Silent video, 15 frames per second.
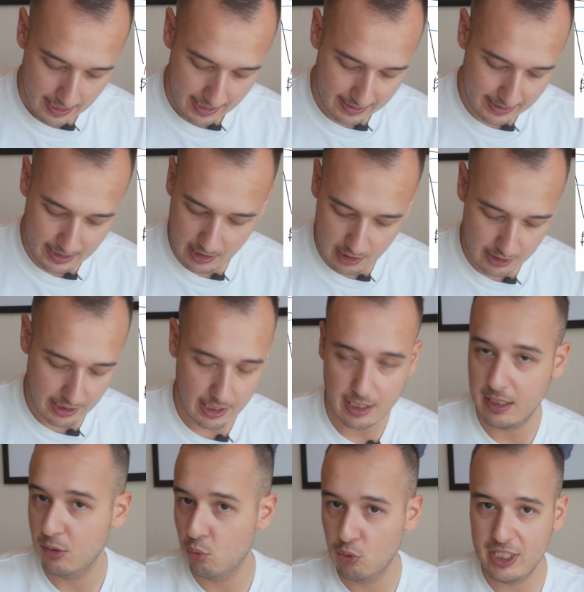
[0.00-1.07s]
And here
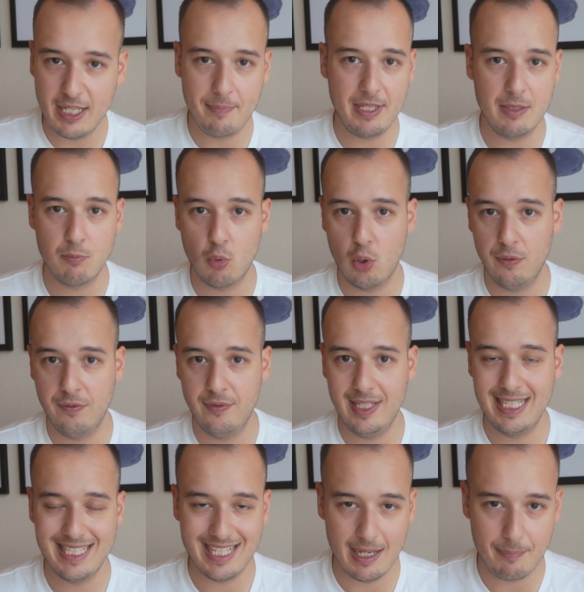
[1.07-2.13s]
they read a bit more
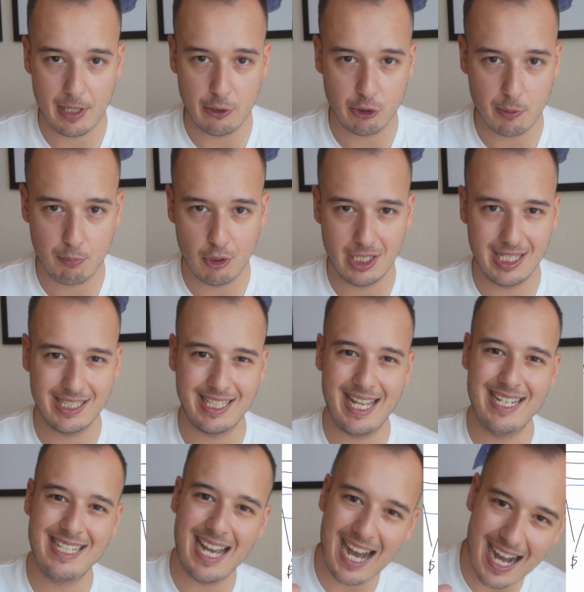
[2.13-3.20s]
things about your product,
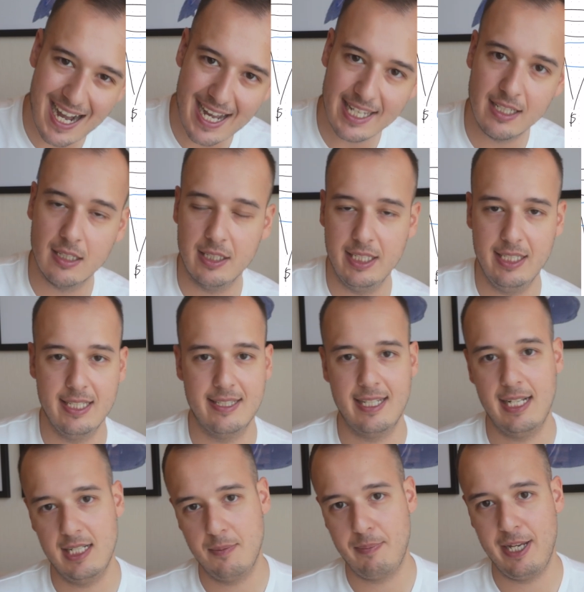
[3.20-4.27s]
and ideally the
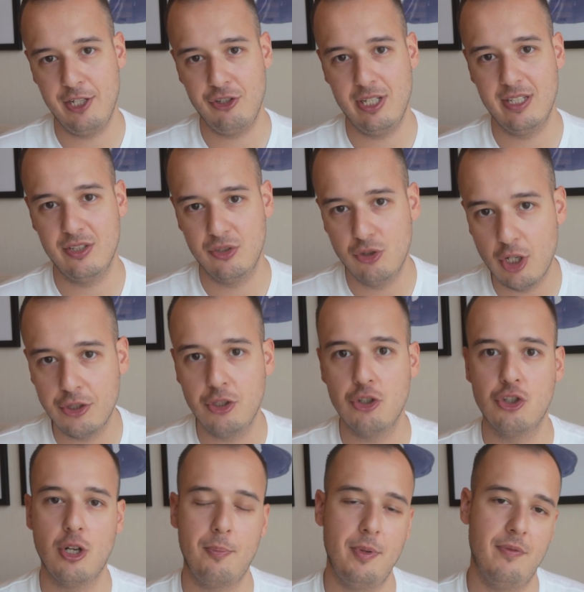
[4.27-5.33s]
sales page is not your
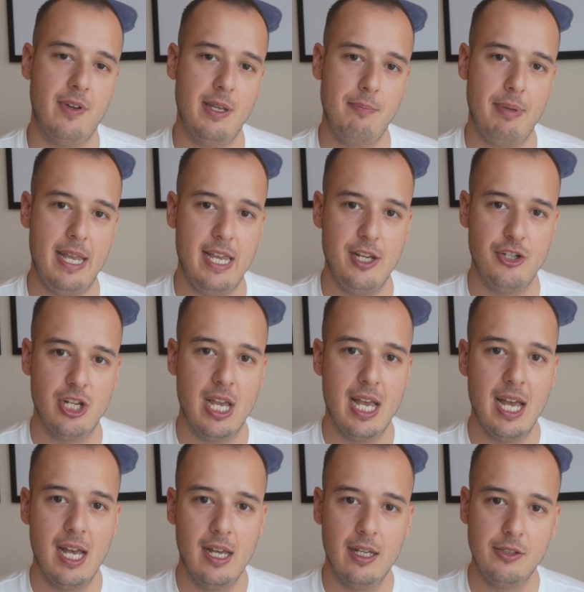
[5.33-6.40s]
Shopify page,
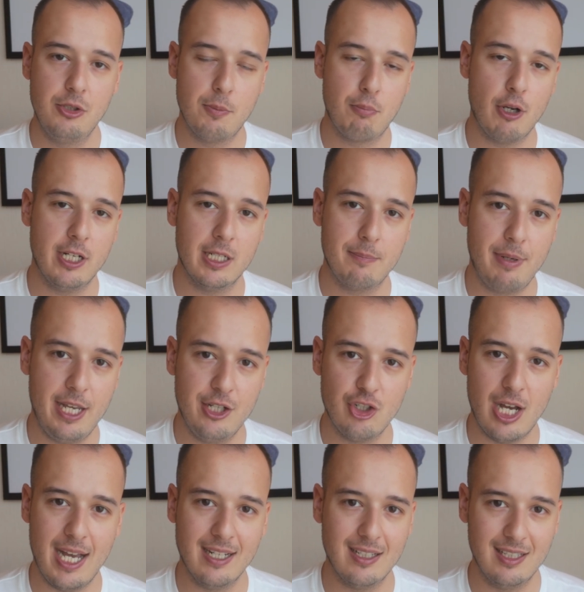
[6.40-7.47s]
your product page.
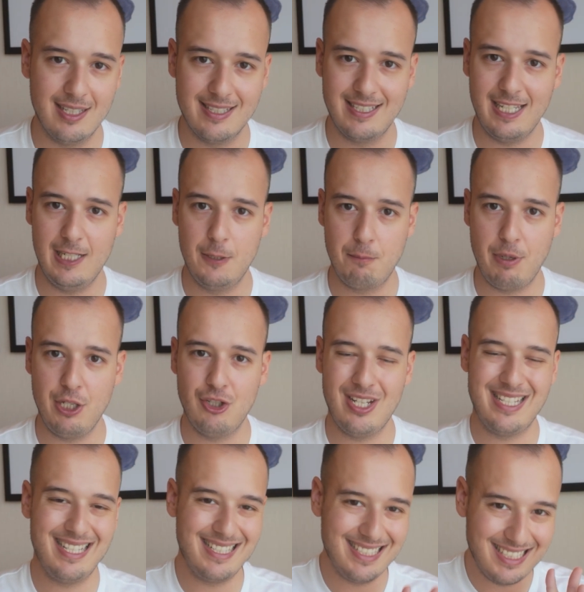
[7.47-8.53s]
Ideally a sales page
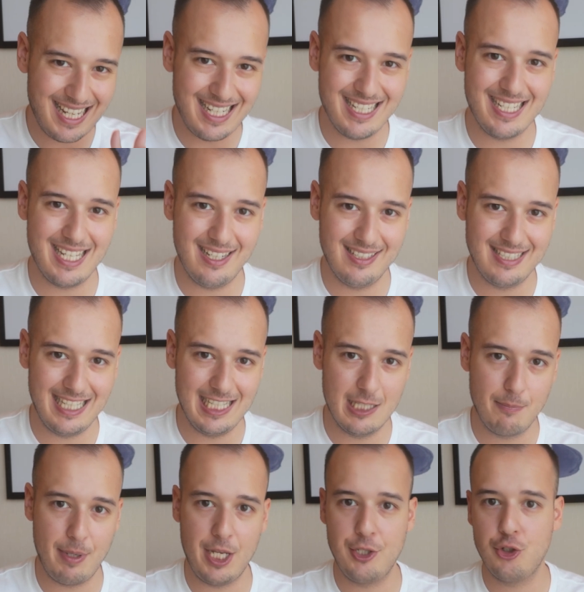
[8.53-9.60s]
is a dedicated
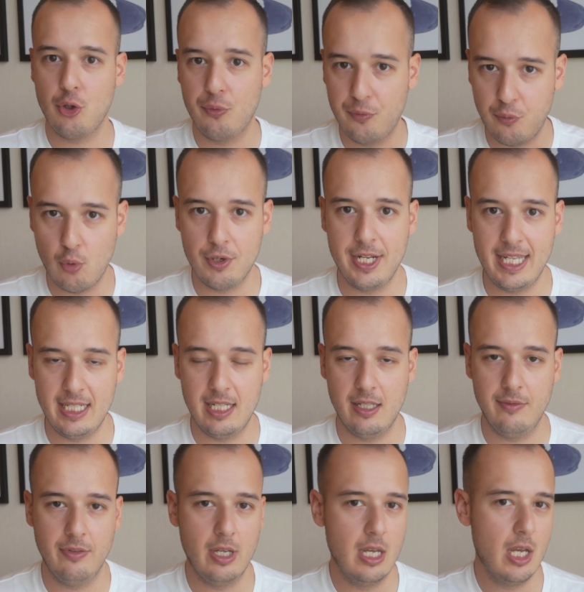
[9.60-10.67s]
sales page for
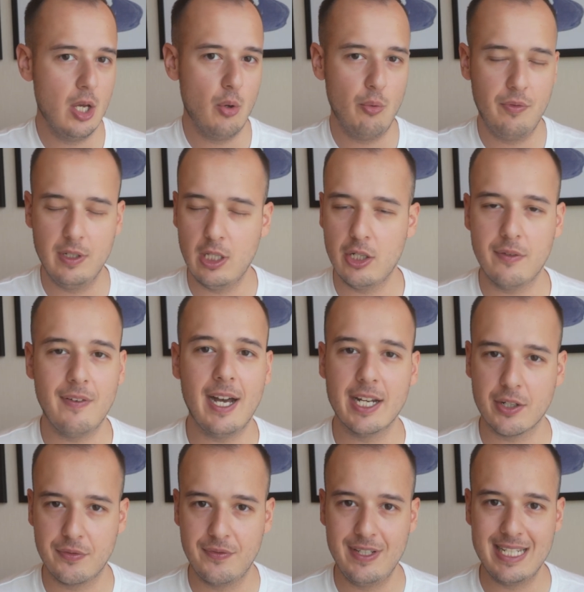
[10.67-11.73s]
native with a lot of
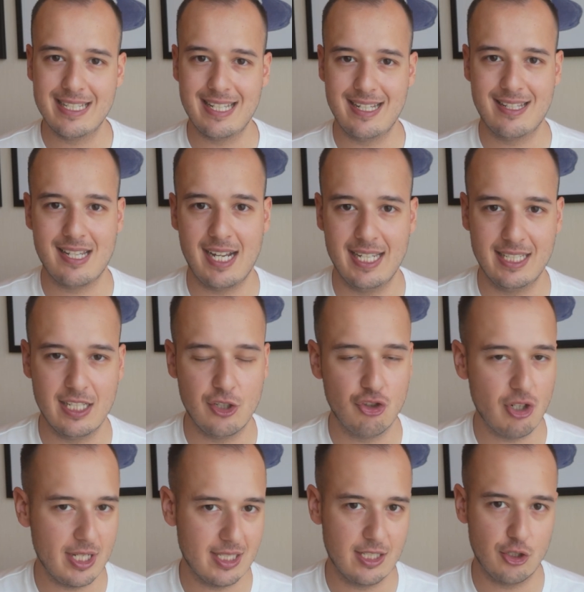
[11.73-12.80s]
other things inside than
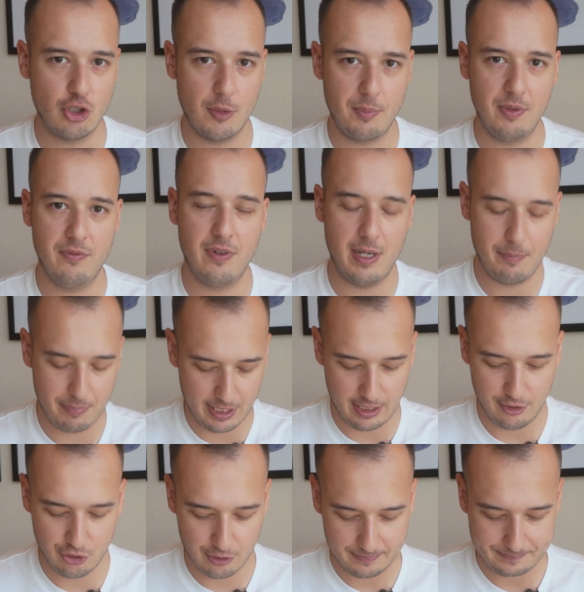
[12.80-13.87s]
just a Shopify
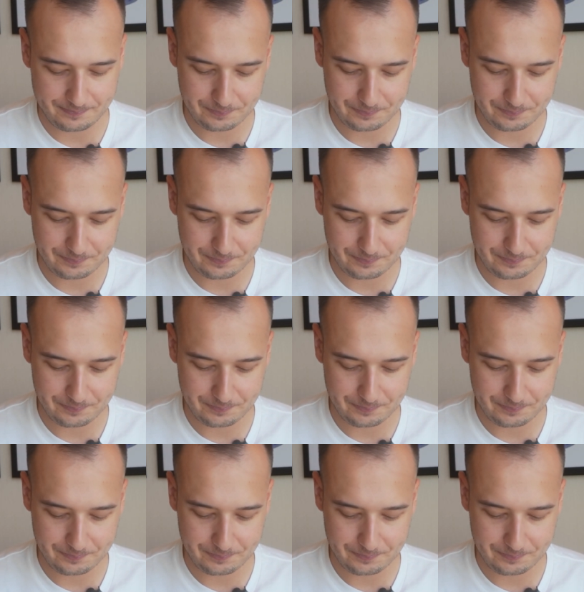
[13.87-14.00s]
page.